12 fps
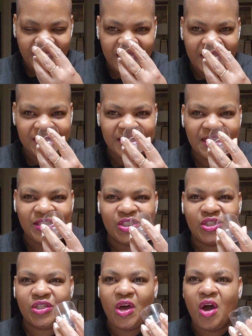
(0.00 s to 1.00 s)
It's a
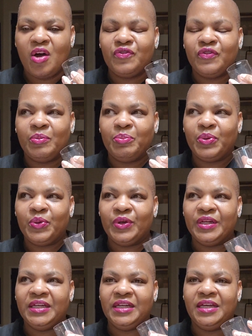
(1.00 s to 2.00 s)
soft,
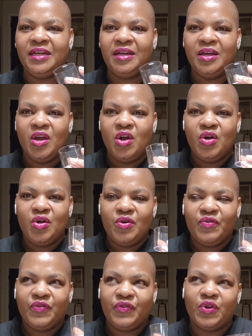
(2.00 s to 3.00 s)
pretty,
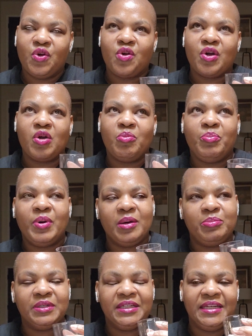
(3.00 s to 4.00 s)
floral,
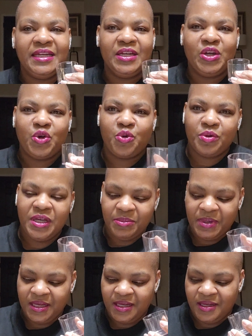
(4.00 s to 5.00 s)
bubbly,
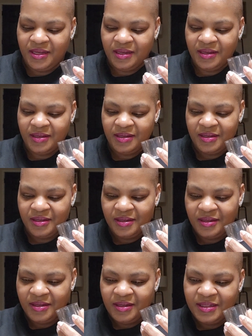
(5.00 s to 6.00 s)
creamy
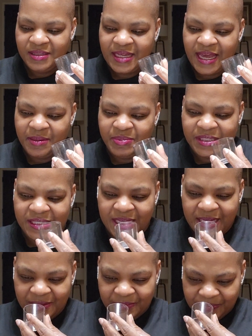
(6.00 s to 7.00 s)
type scent.